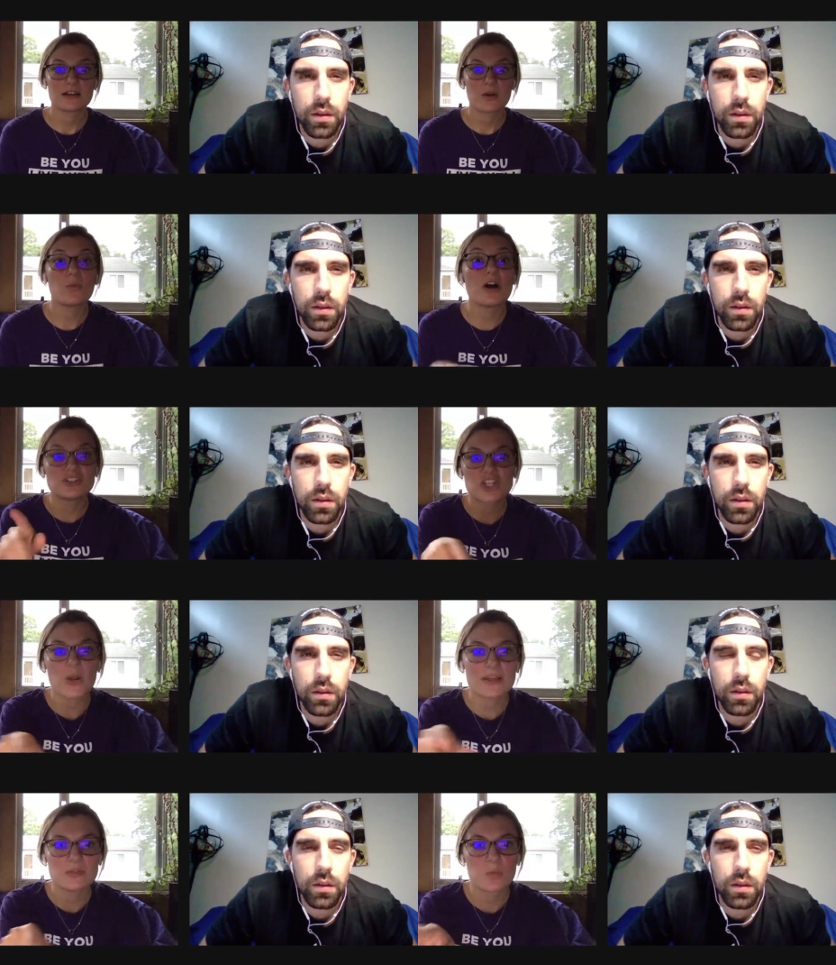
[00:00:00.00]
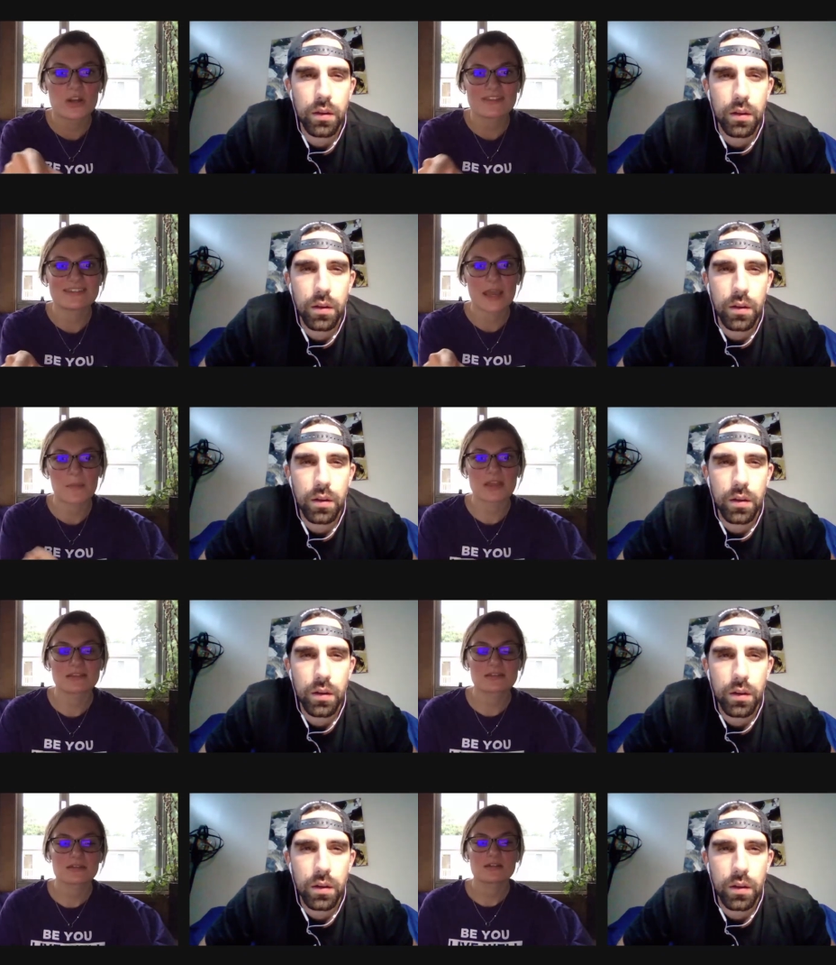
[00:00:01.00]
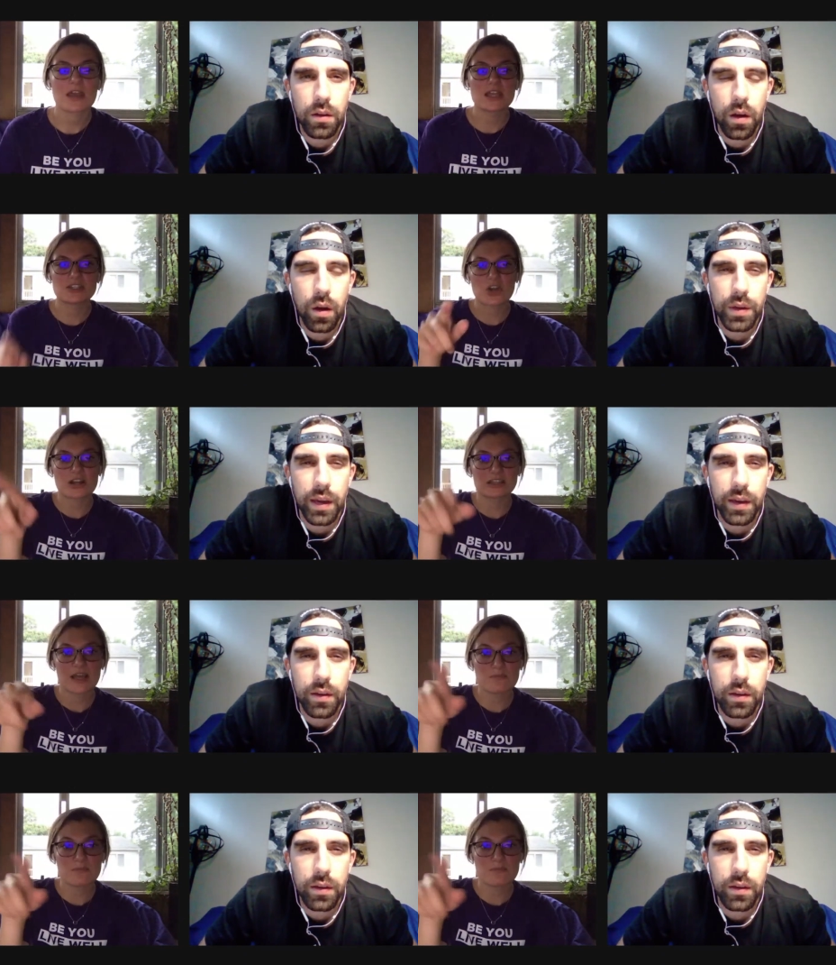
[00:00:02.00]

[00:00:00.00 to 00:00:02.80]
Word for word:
Speaker 1: well, during one of the segments, it started like